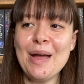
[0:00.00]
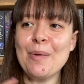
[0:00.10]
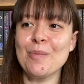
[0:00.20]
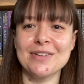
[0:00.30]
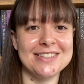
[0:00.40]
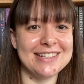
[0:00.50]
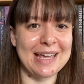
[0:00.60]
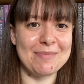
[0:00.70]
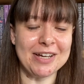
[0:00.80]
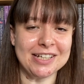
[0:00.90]
Once to
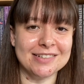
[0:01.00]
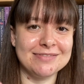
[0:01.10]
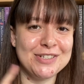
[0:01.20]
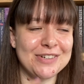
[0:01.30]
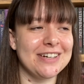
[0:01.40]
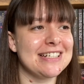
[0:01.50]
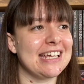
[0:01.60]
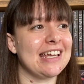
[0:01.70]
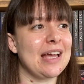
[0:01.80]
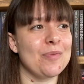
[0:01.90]
get my student
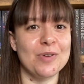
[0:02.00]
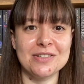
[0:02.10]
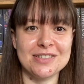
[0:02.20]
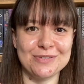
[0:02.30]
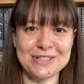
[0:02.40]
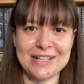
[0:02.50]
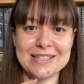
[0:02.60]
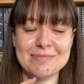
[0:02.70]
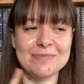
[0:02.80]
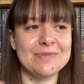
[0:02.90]
ID and once to return
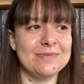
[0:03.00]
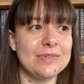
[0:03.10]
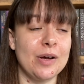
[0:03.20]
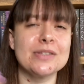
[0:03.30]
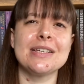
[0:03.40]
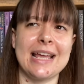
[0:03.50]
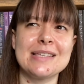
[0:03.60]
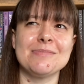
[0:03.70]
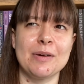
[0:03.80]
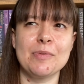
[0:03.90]
to get
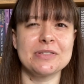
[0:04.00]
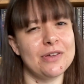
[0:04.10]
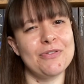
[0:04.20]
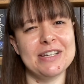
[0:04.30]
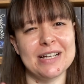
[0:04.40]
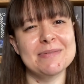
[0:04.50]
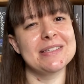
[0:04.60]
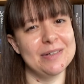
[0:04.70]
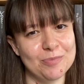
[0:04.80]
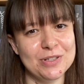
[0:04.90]
some library books, so 3 times, and
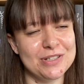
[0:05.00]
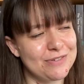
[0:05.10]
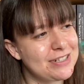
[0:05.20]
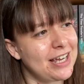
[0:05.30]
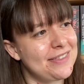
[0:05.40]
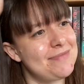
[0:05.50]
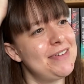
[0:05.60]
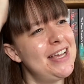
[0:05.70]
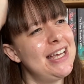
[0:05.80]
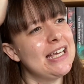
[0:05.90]
then once to return them.
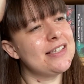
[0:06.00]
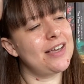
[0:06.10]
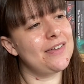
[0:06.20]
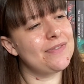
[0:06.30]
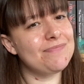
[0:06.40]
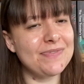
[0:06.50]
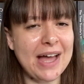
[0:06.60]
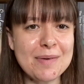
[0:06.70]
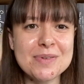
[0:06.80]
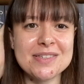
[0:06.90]
So
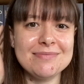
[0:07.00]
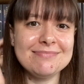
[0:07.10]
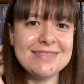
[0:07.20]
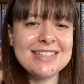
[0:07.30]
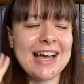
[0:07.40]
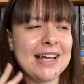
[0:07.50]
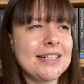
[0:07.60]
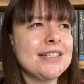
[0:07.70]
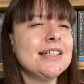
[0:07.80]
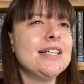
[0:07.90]
that was sad,
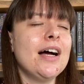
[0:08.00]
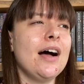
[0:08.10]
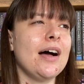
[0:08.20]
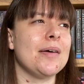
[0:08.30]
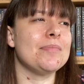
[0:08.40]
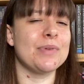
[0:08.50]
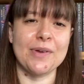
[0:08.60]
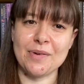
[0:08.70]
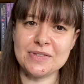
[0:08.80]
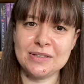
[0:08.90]
but
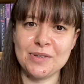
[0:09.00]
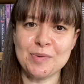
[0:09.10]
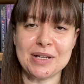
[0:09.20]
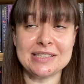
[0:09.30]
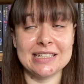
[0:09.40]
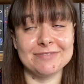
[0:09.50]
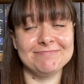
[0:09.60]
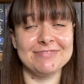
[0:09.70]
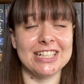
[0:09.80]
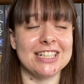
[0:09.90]
though obviously not the worst thing
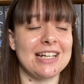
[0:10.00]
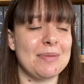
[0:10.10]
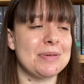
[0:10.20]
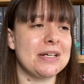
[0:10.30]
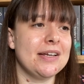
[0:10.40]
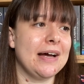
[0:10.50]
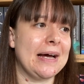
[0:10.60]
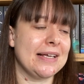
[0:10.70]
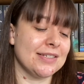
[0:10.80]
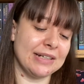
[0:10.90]
that could happen.
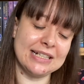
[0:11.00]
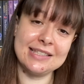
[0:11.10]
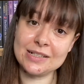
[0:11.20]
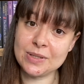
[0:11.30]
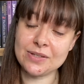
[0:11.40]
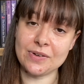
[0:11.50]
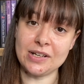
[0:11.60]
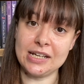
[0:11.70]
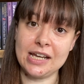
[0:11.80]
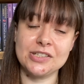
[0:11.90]
So I had 6 weeks of
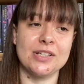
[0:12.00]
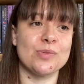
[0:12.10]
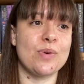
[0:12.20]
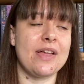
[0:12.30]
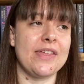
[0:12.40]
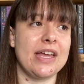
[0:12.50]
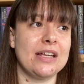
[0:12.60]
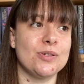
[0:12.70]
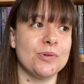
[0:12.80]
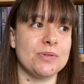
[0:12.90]
online lectures where they
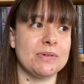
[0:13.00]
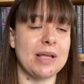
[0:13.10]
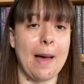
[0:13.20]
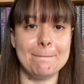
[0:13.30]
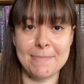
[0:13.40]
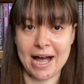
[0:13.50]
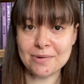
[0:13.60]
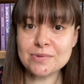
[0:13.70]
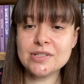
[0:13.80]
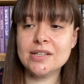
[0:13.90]
talked to us
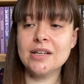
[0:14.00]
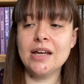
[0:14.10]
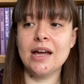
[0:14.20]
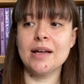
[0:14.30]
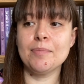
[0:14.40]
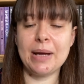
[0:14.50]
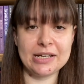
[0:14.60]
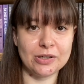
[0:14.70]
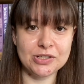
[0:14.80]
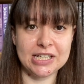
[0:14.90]
about
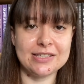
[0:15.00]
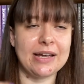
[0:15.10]
pedagogy, so